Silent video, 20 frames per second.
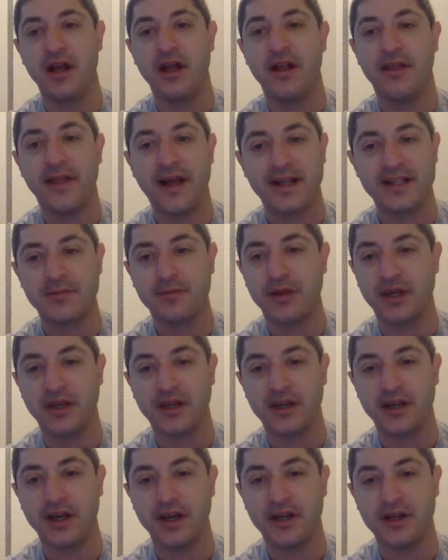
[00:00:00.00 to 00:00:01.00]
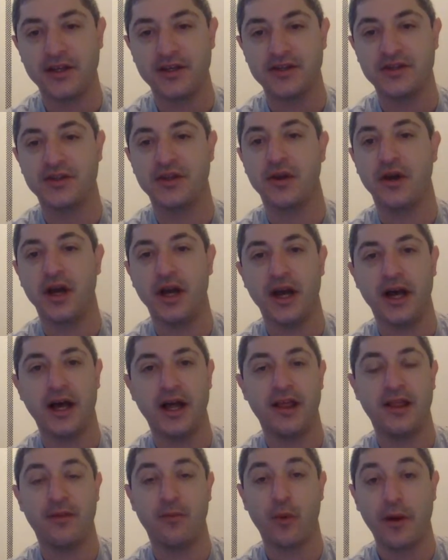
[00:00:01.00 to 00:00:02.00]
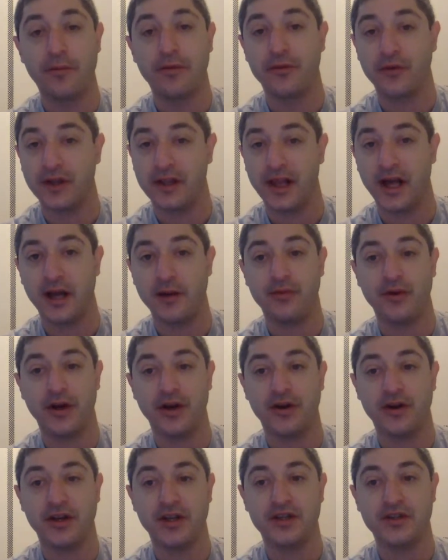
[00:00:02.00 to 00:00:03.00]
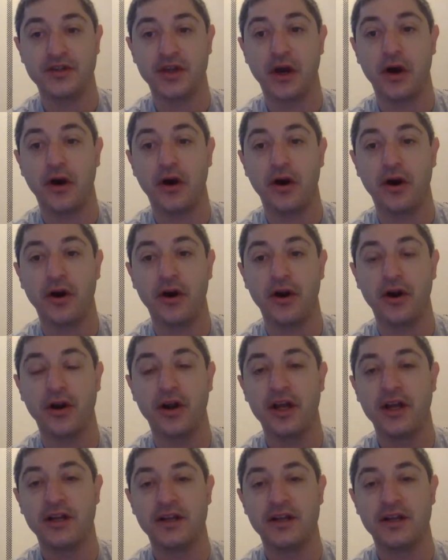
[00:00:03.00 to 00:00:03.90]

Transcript: That's because uh, Web3 libraries are